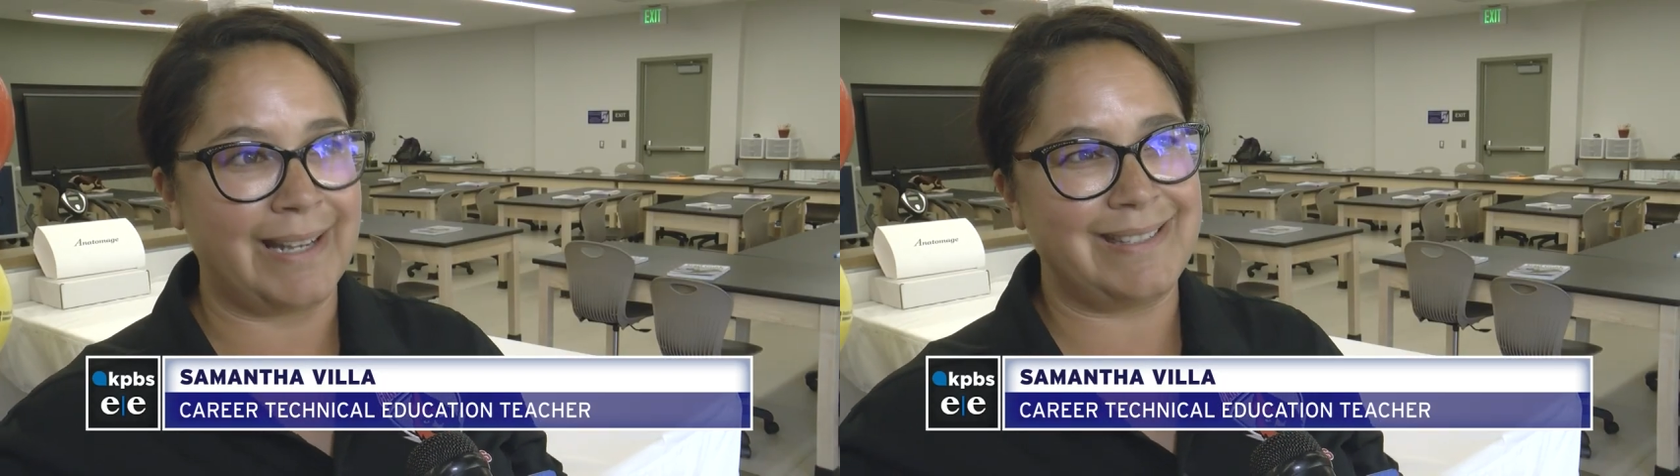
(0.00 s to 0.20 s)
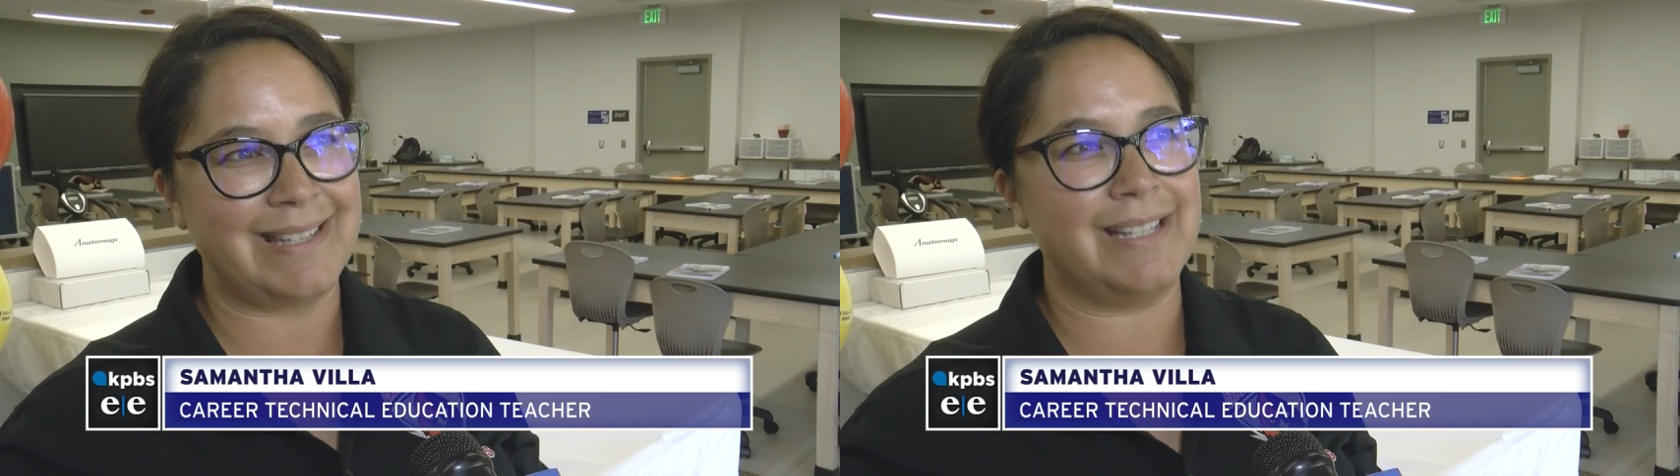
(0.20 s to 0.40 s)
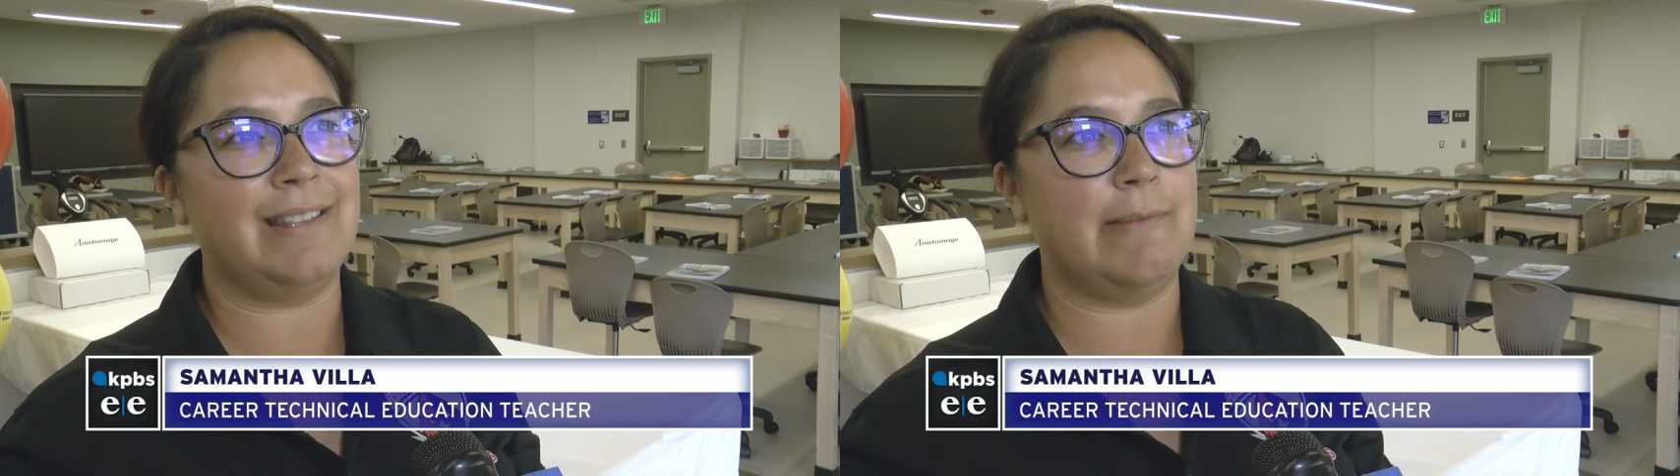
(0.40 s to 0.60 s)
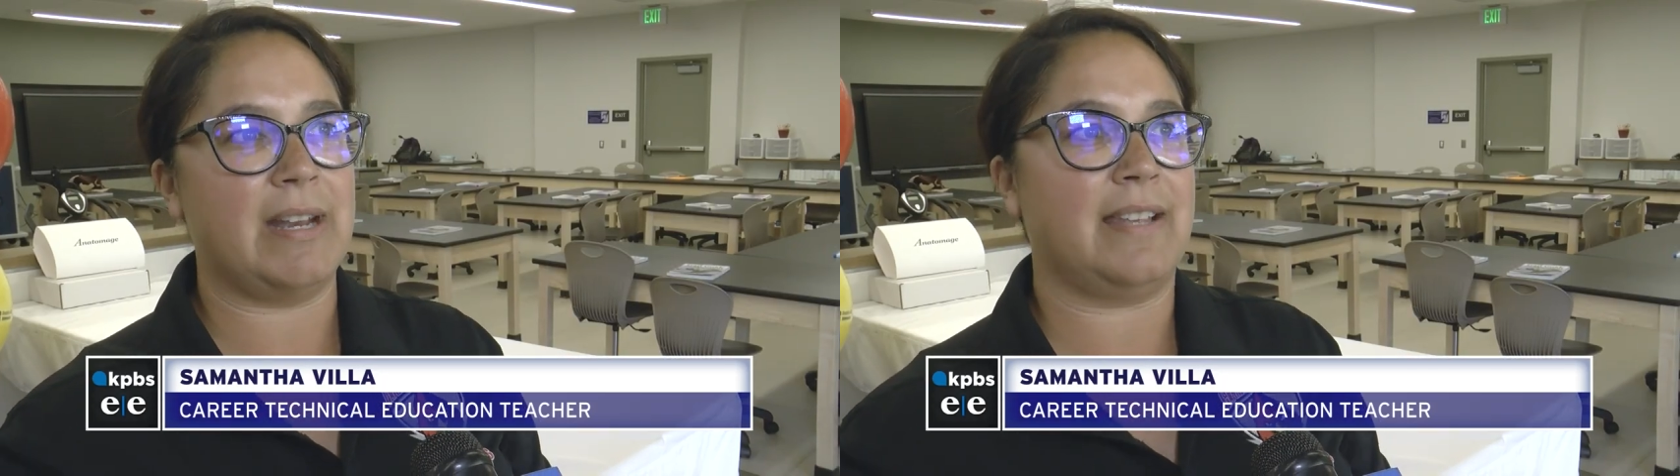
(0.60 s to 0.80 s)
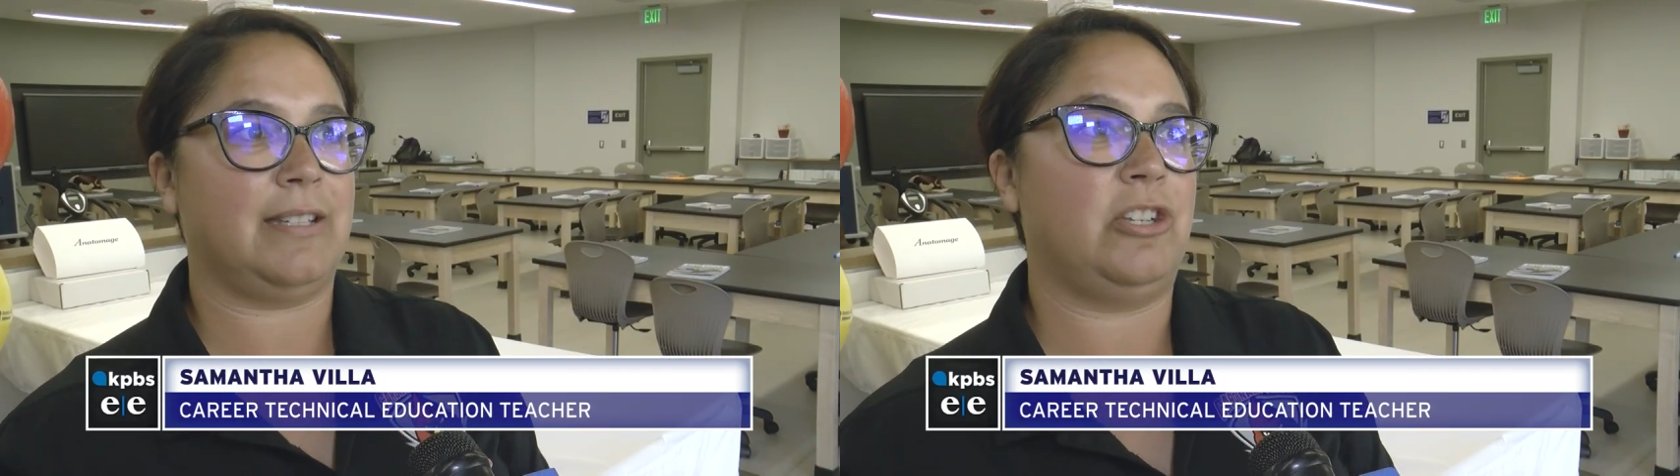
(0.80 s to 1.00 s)
it doesn't
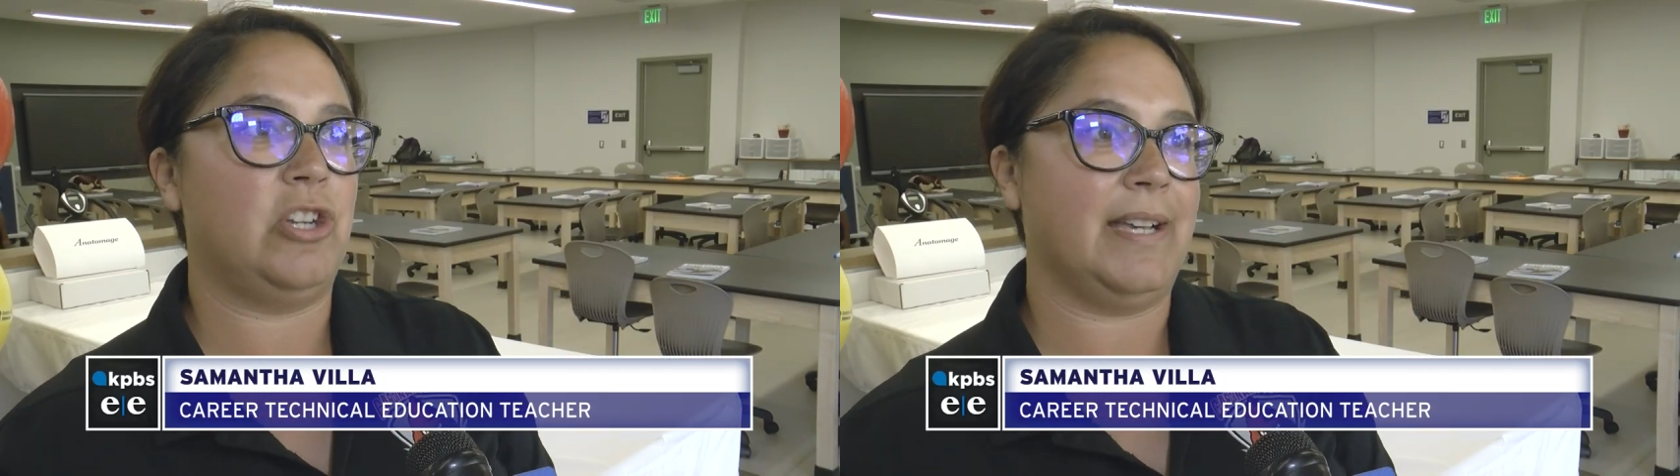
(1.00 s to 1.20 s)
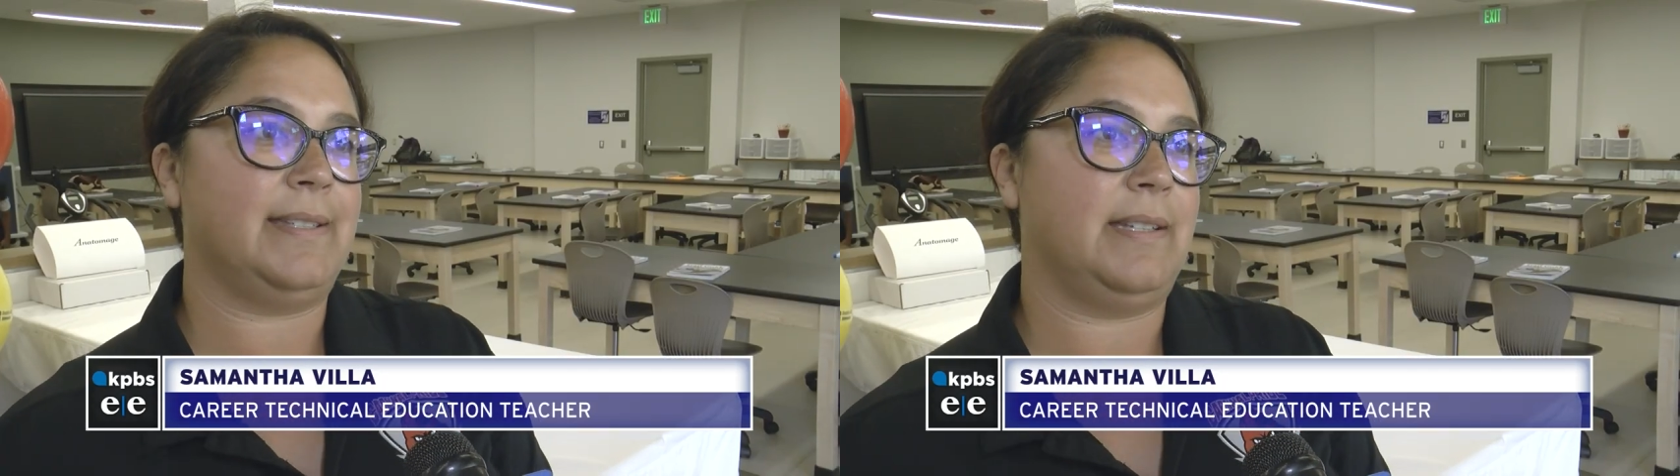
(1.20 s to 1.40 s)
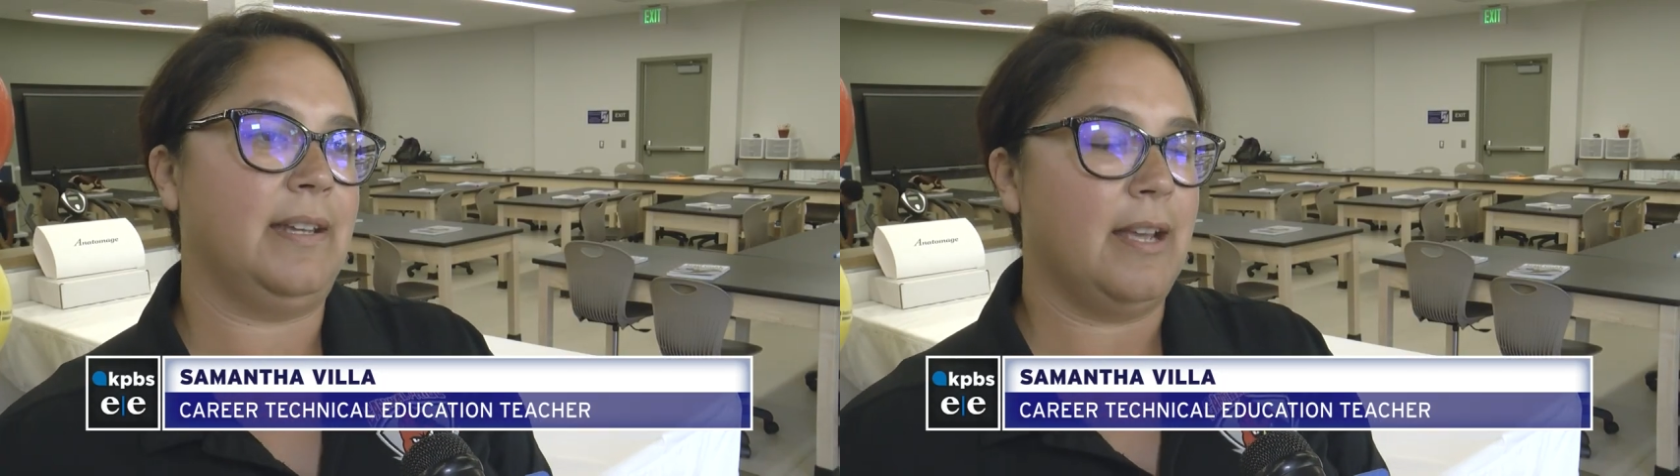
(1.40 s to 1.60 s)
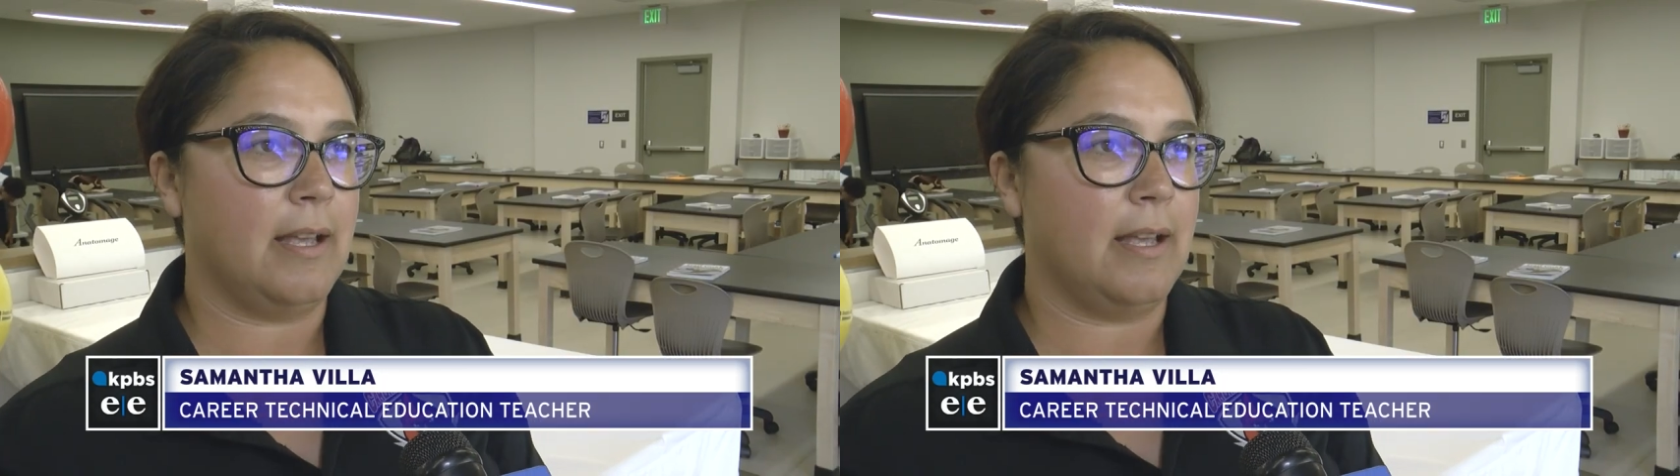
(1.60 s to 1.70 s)
limit us to just